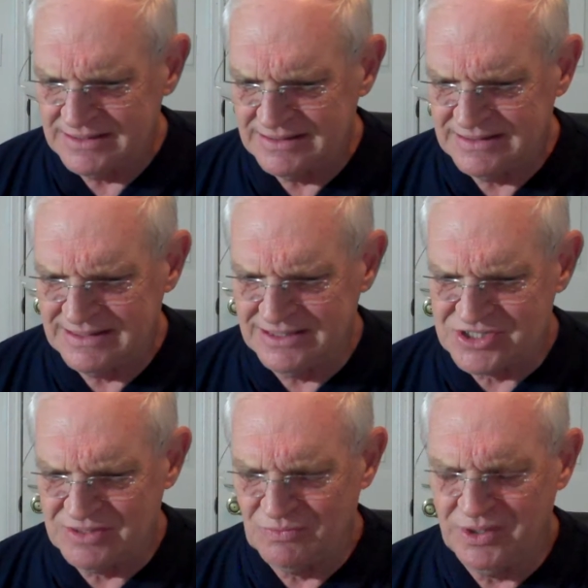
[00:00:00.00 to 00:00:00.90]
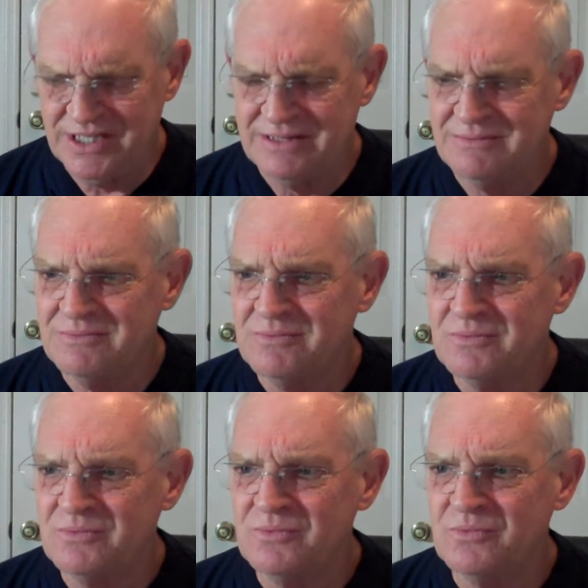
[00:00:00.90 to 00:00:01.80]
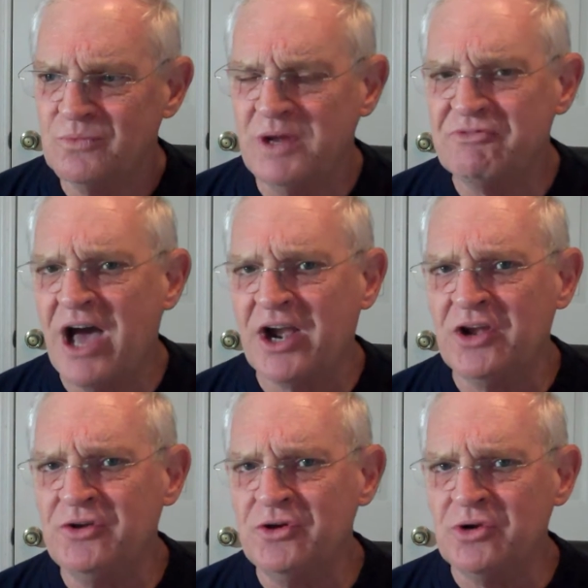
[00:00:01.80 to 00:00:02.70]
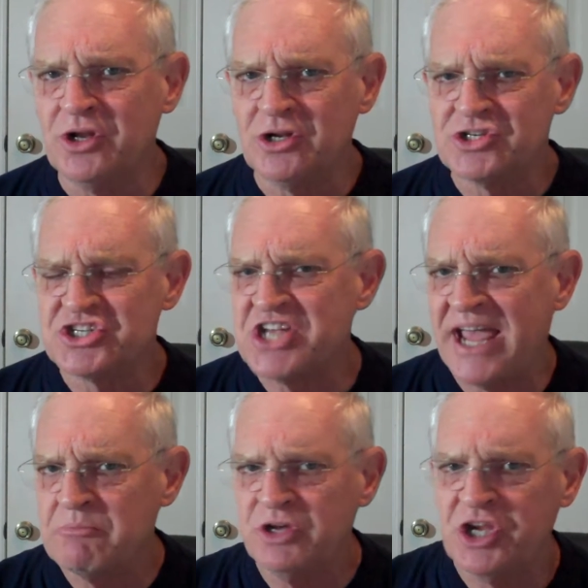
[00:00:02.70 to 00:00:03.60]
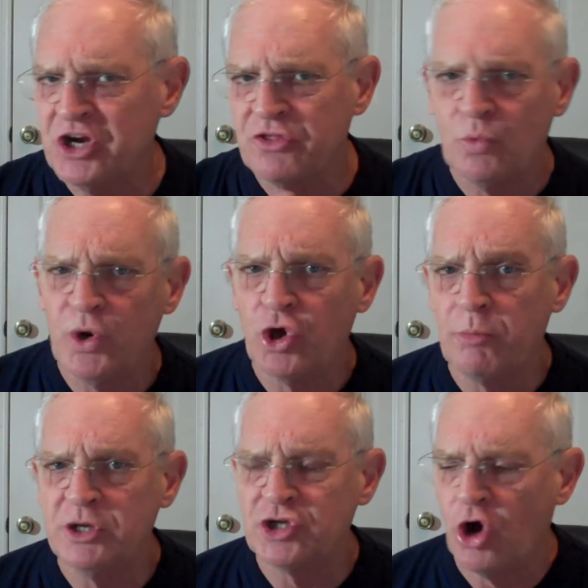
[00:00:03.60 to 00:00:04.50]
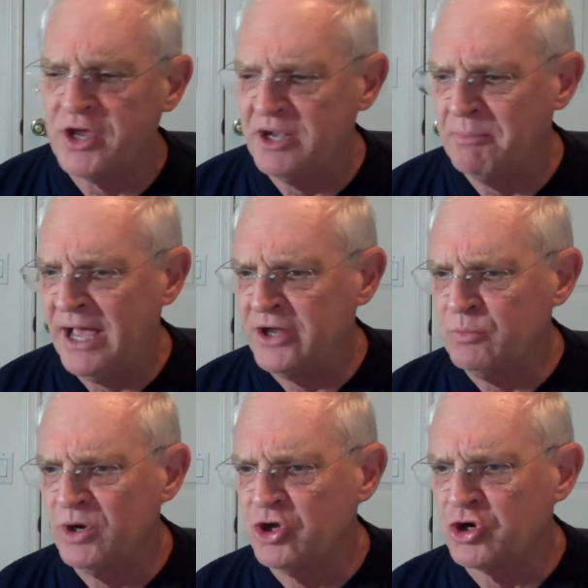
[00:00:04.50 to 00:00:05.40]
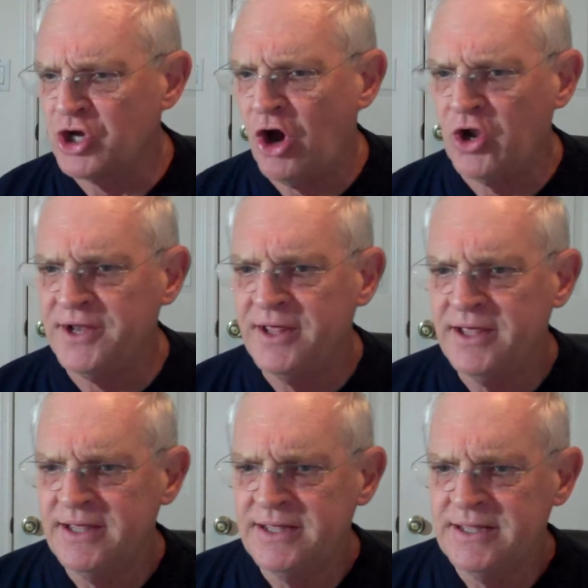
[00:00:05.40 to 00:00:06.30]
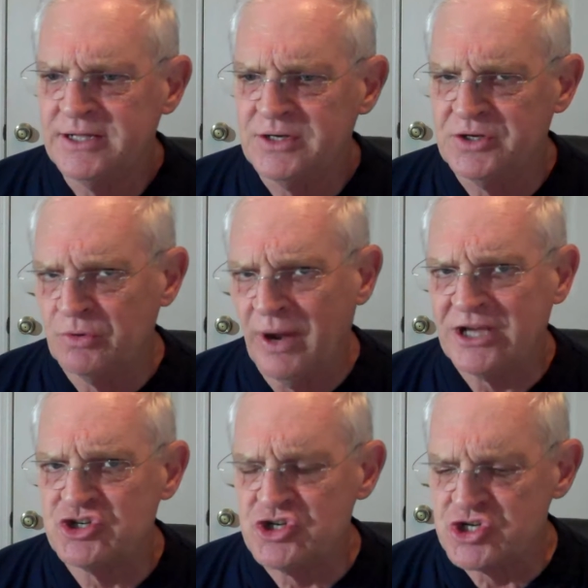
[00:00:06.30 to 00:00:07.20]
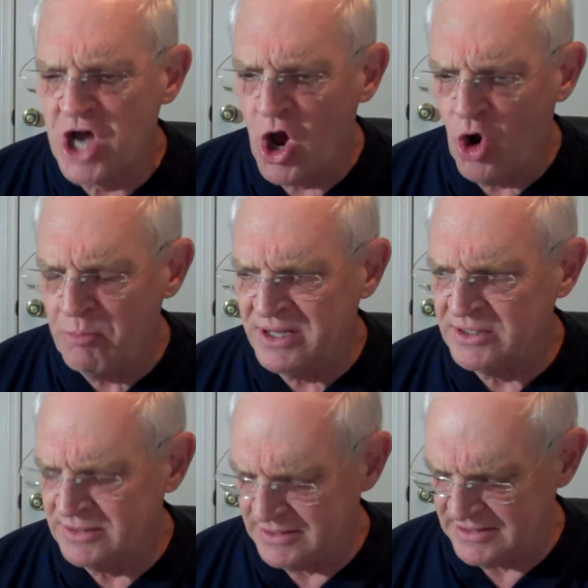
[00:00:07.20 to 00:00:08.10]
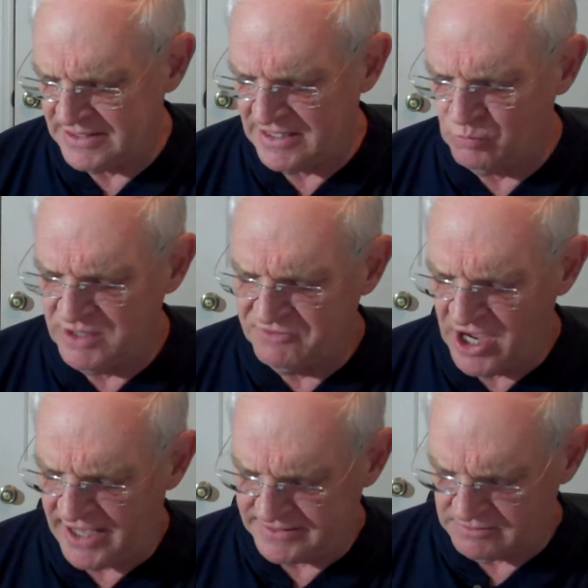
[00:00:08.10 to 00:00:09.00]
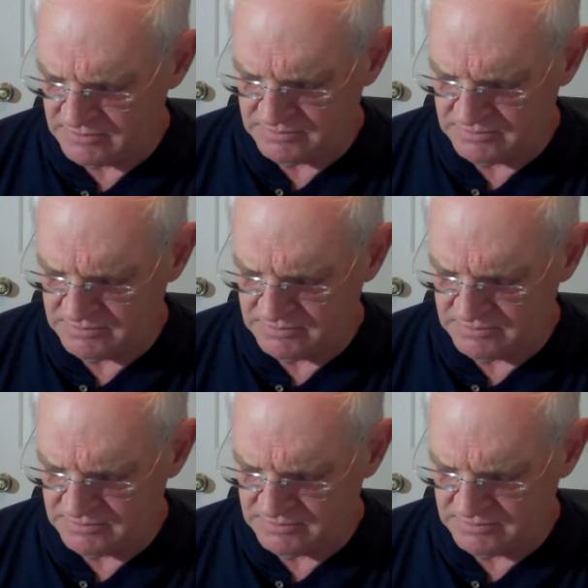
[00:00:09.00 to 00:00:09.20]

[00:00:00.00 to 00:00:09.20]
listen, we've got a new little segment here that we're going to be talking about, and we're going to call it Directions Home, and we've got